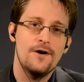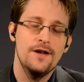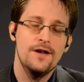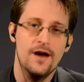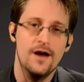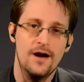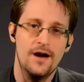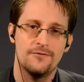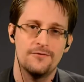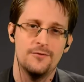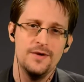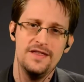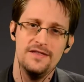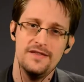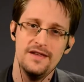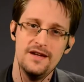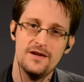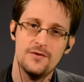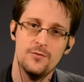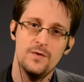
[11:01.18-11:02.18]
far enough.
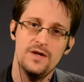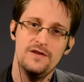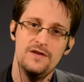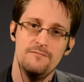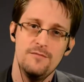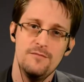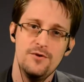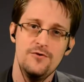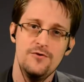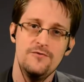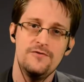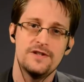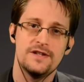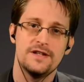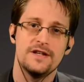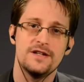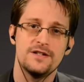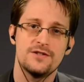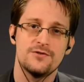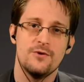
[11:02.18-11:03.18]
We think we've
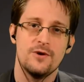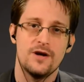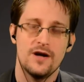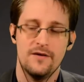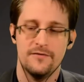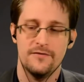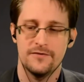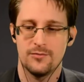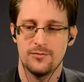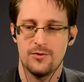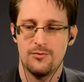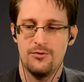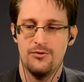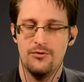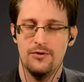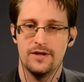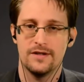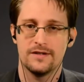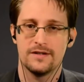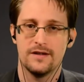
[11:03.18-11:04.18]
moved things to a comfortable
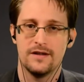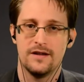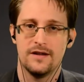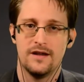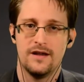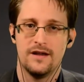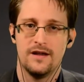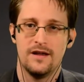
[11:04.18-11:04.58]
point,